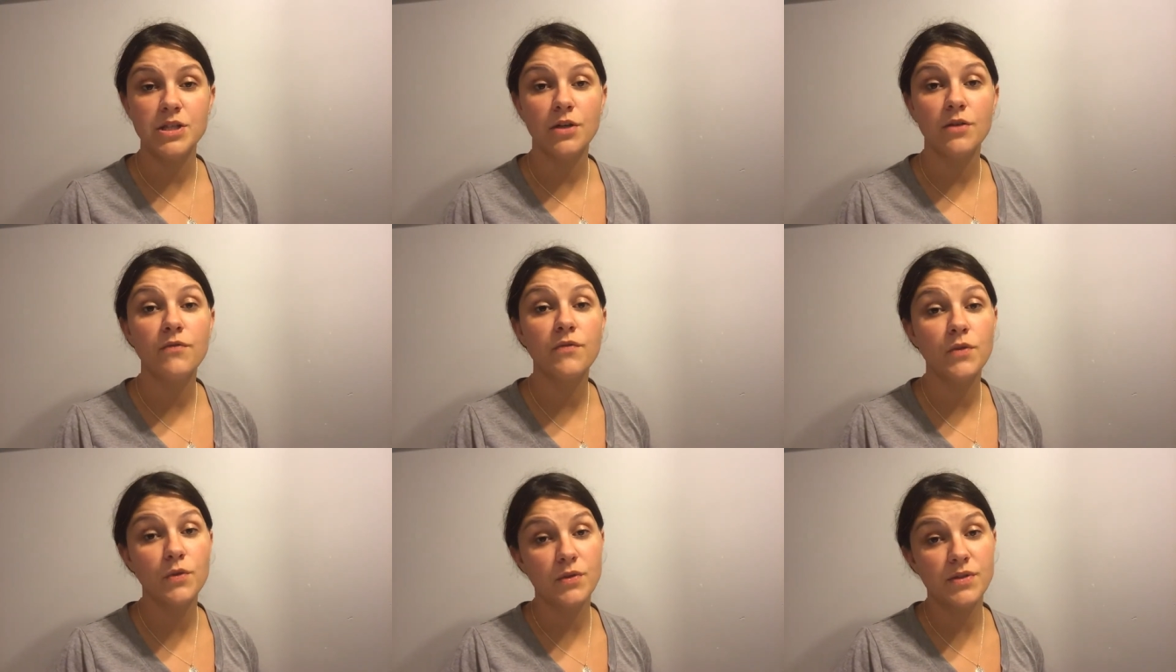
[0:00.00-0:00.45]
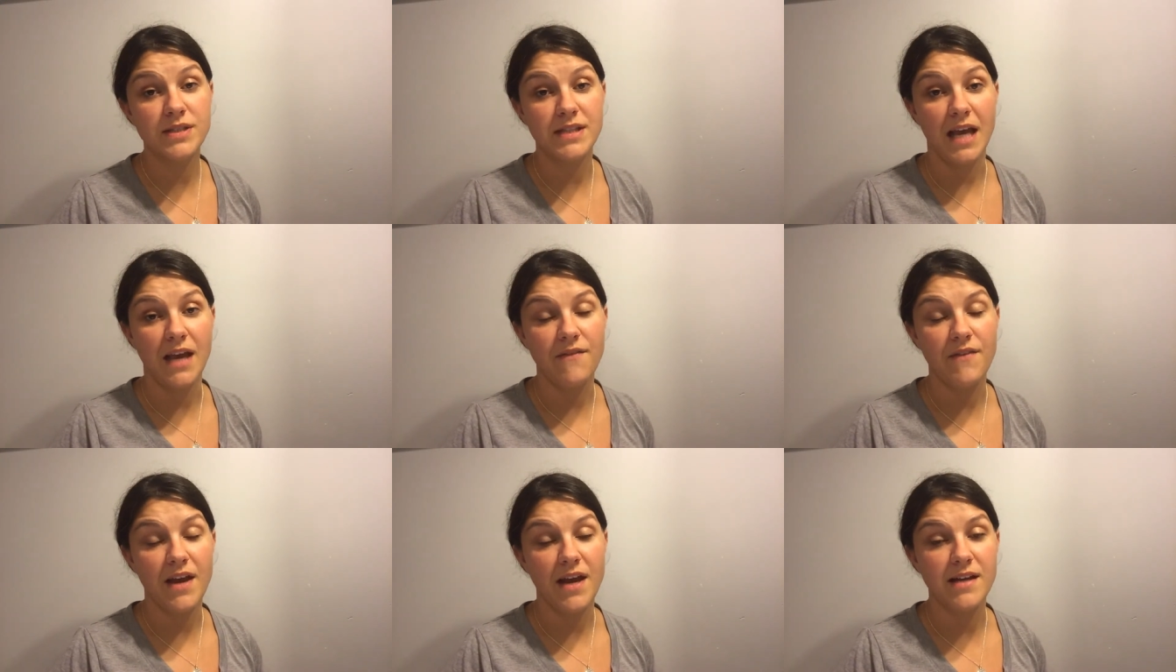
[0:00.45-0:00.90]
your fuel
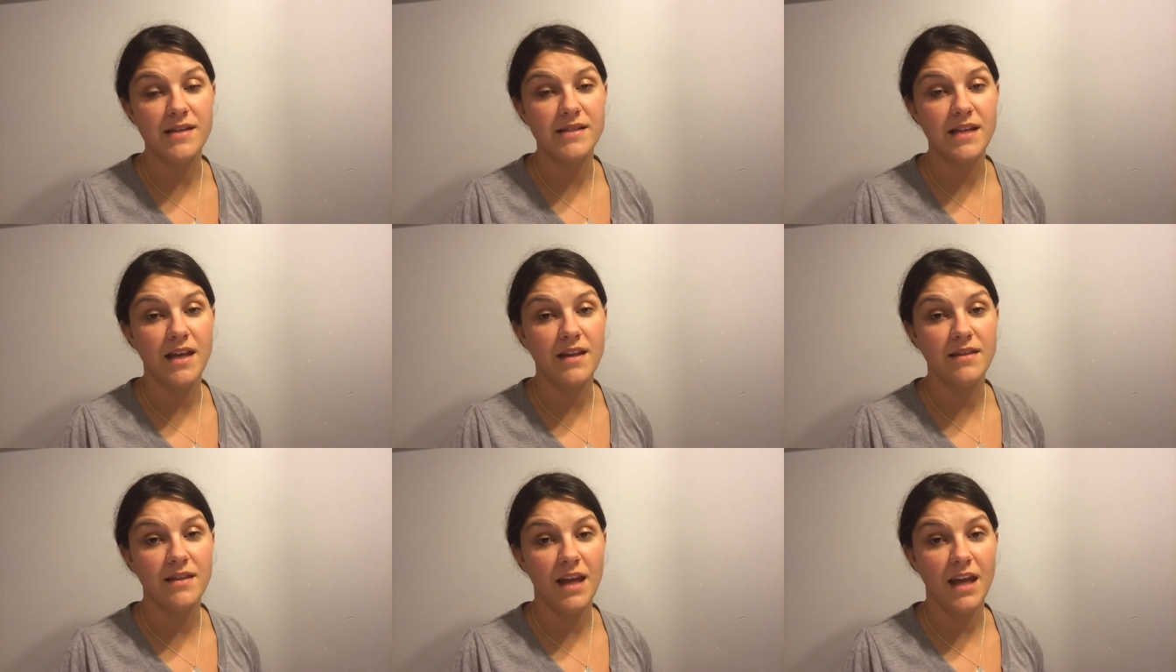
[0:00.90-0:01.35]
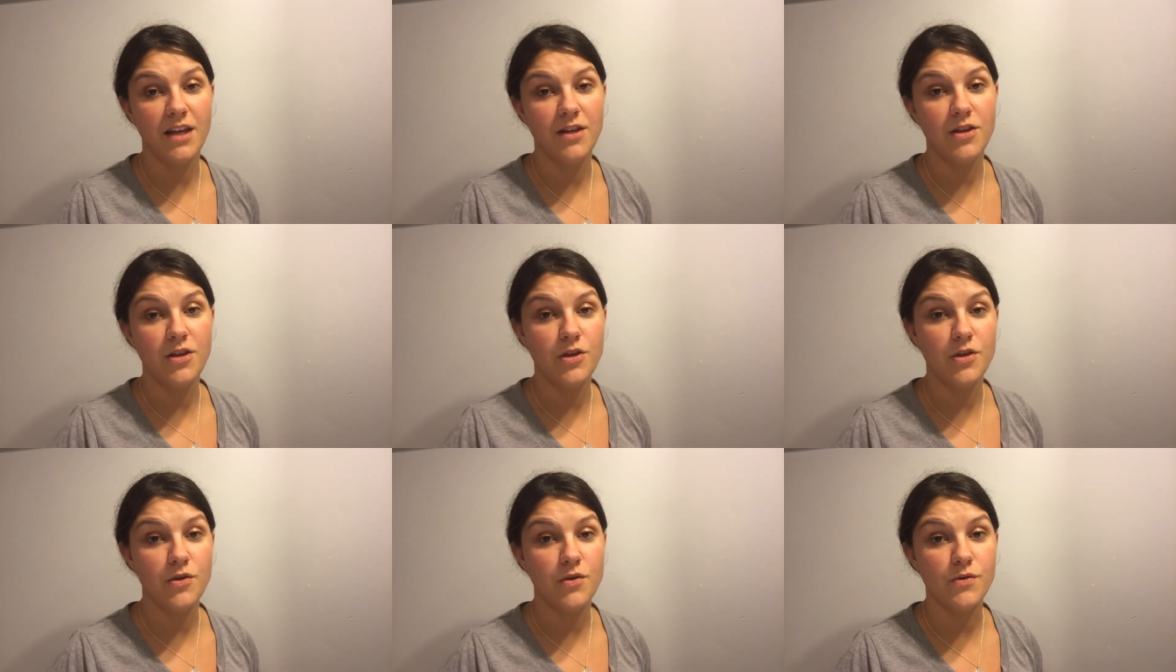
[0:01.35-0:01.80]
savings and
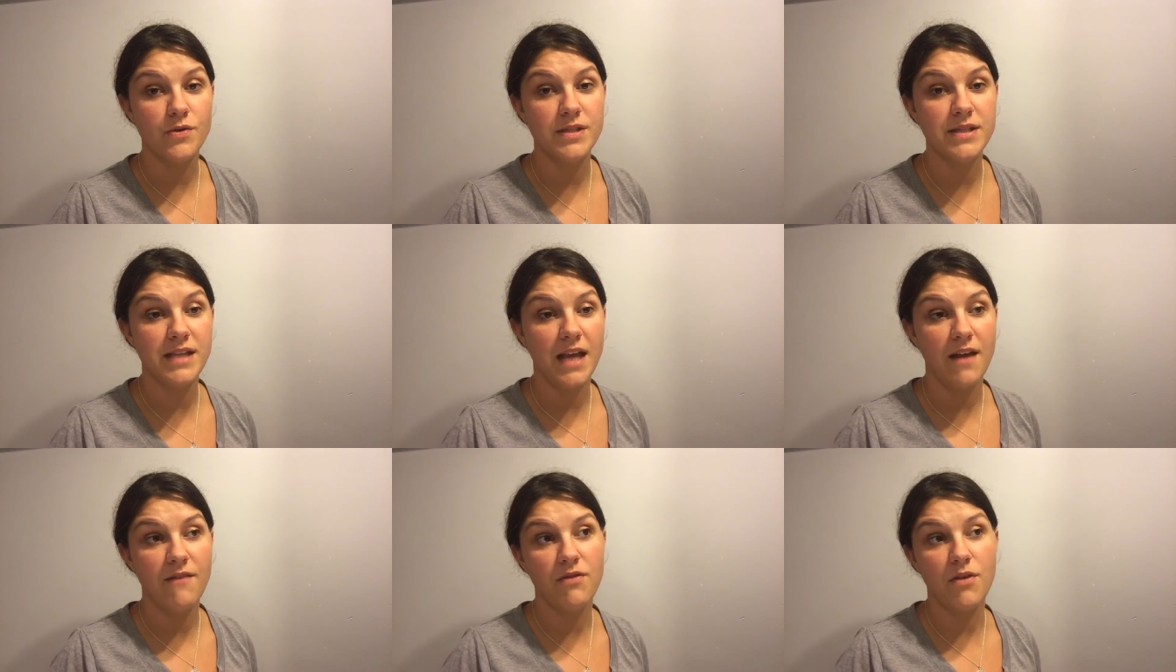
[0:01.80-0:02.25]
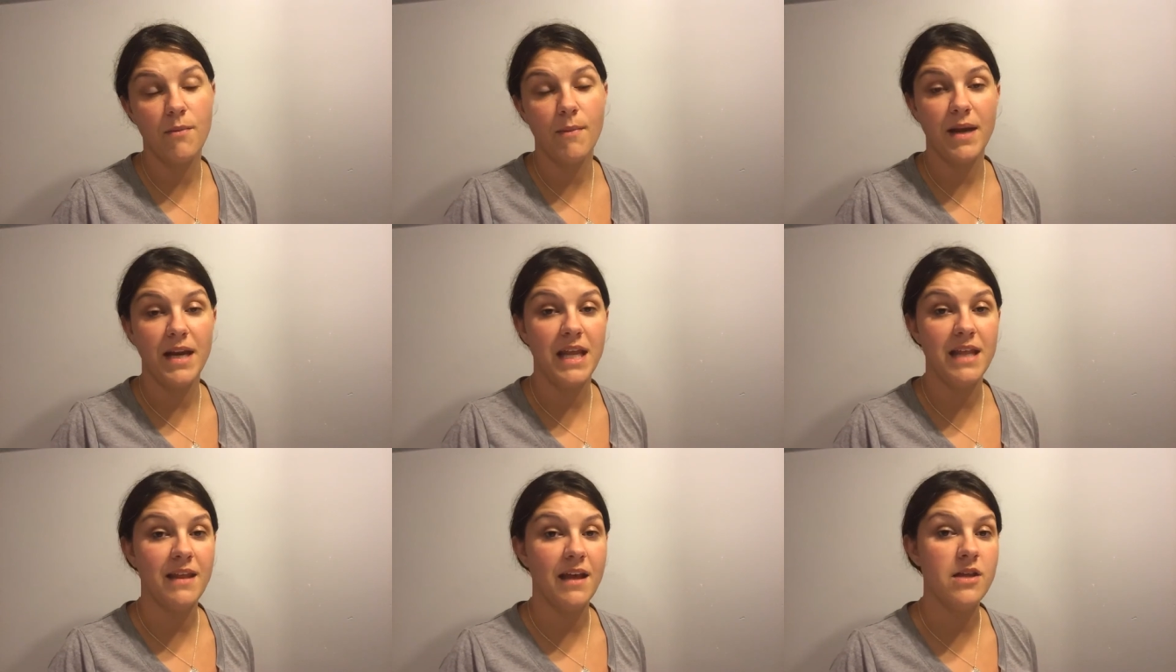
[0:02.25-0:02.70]
then you save the
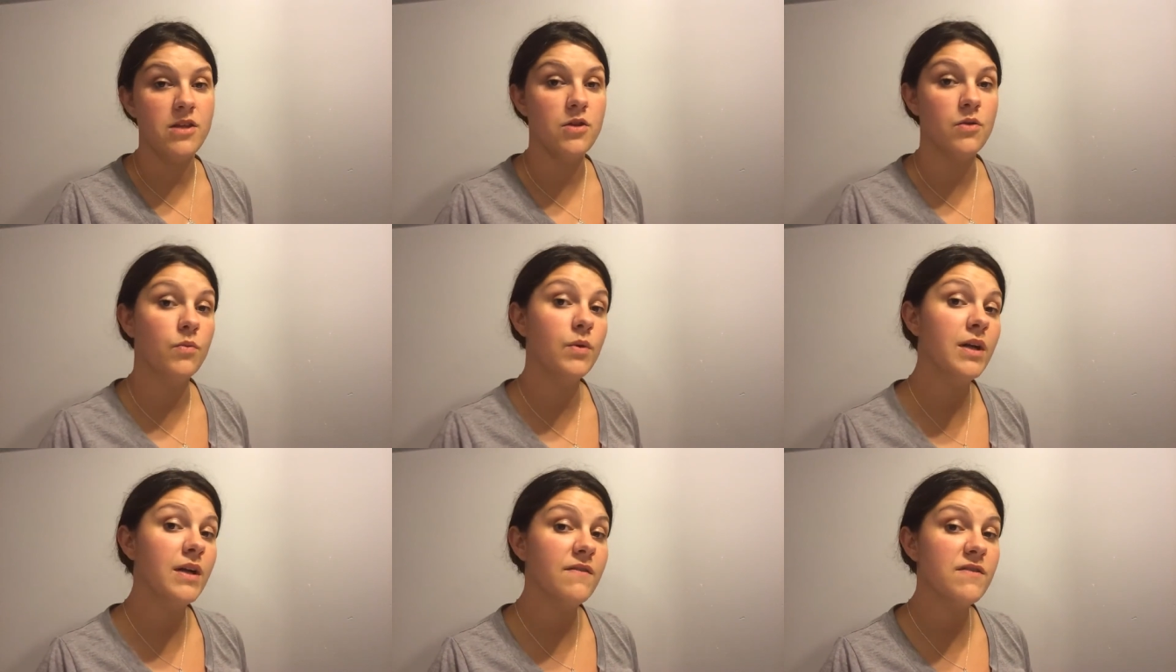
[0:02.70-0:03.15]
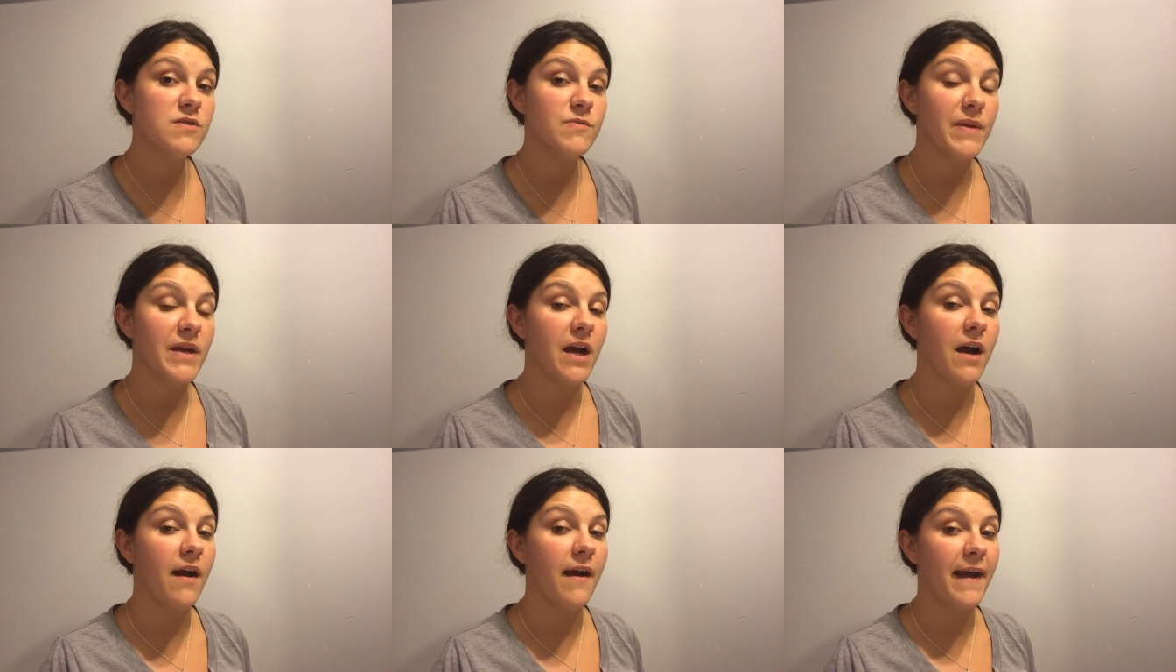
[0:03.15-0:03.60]
money that you would have
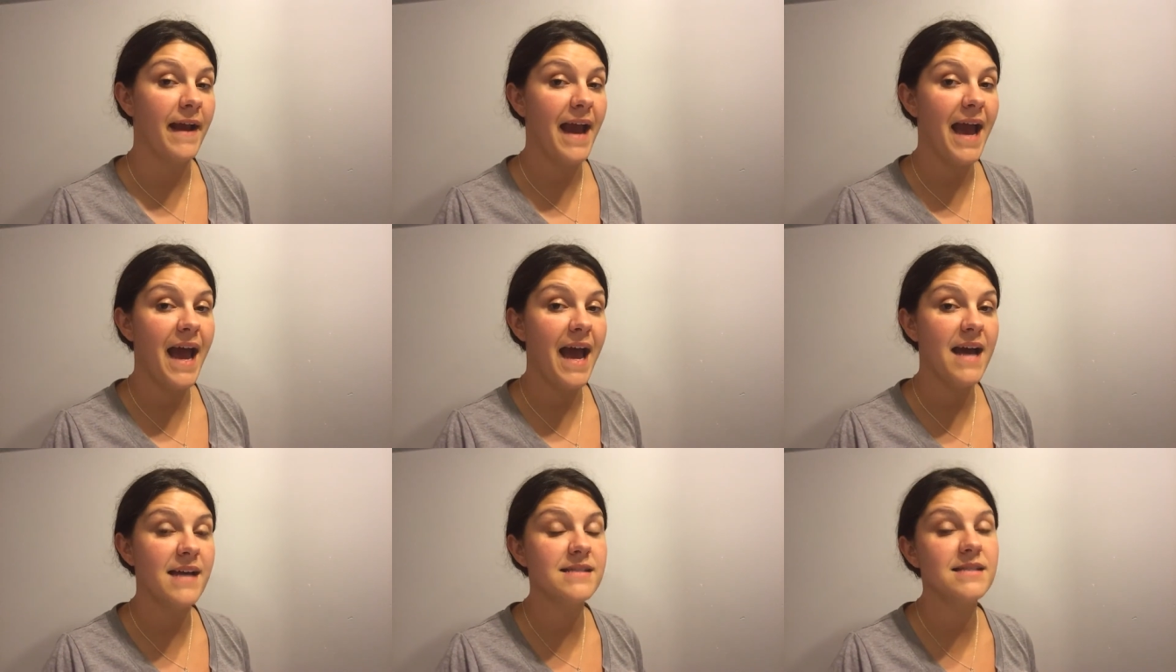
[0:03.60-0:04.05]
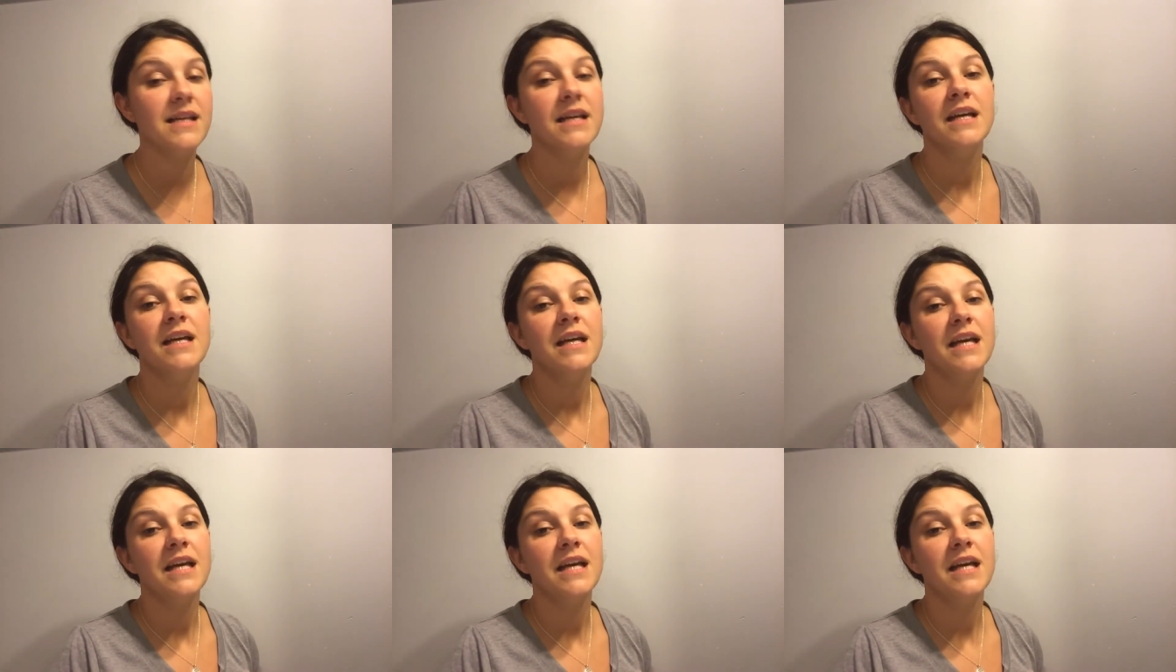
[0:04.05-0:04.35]
spent on gas